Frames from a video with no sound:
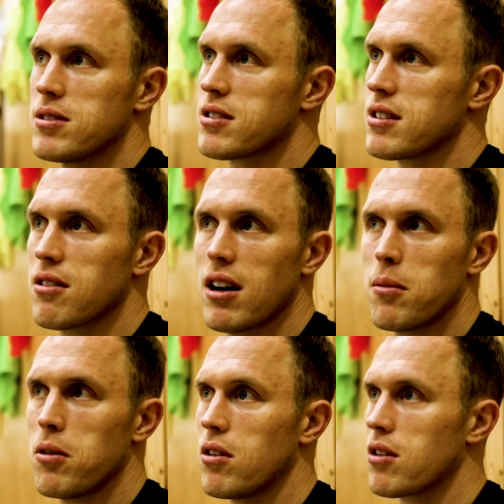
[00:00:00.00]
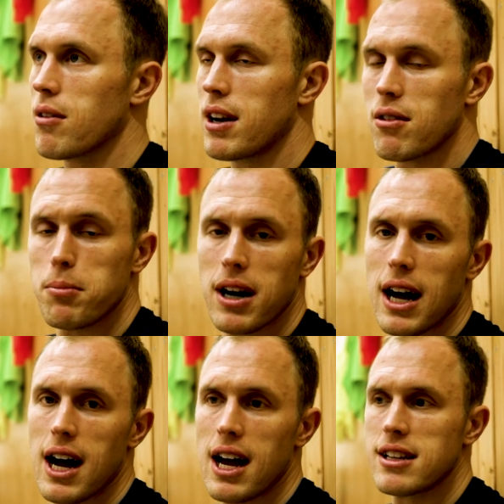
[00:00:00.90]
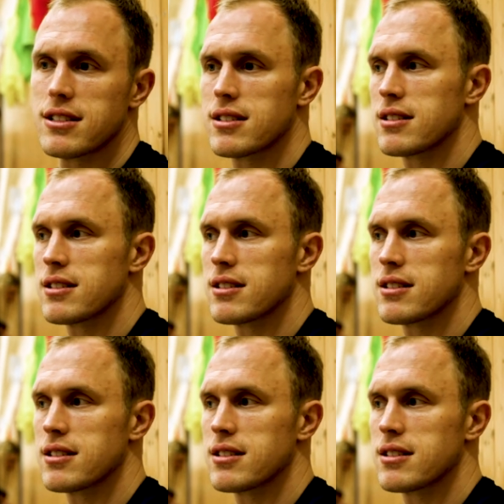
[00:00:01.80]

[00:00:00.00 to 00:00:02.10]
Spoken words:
was incredible, great group of guys.